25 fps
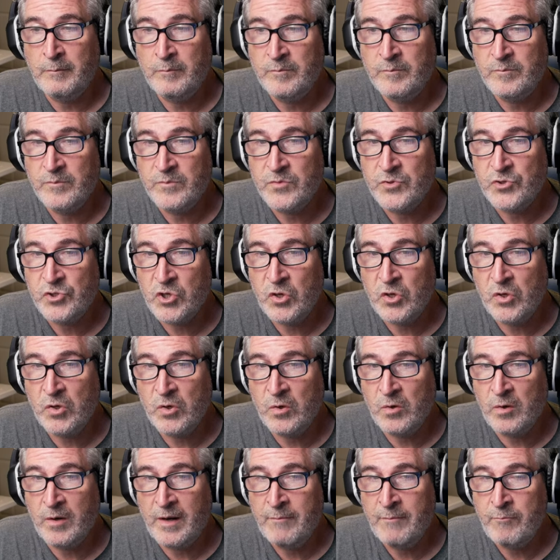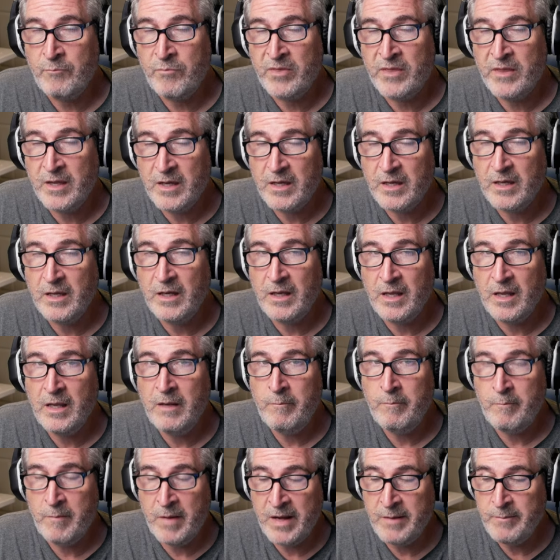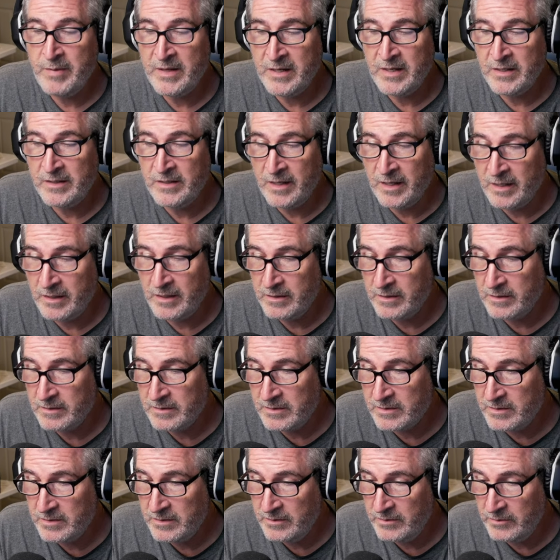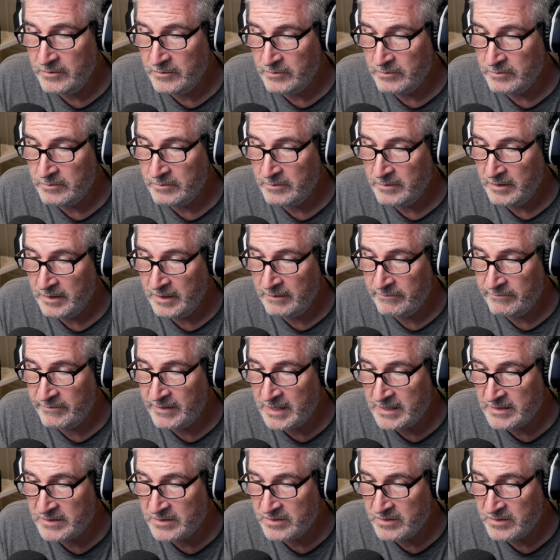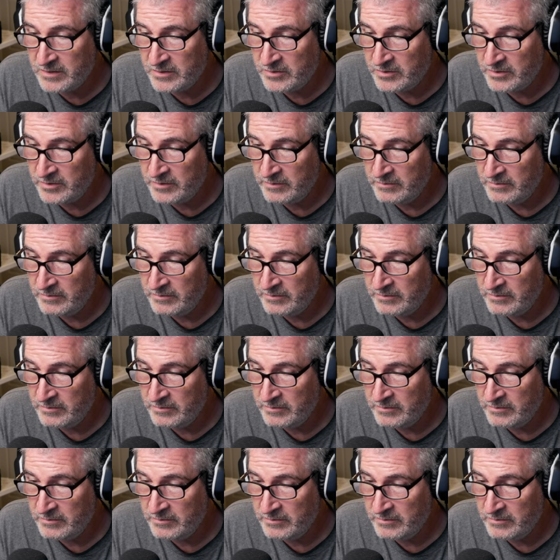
So I'm thinking it may be a Nathan's too, if that's the truth.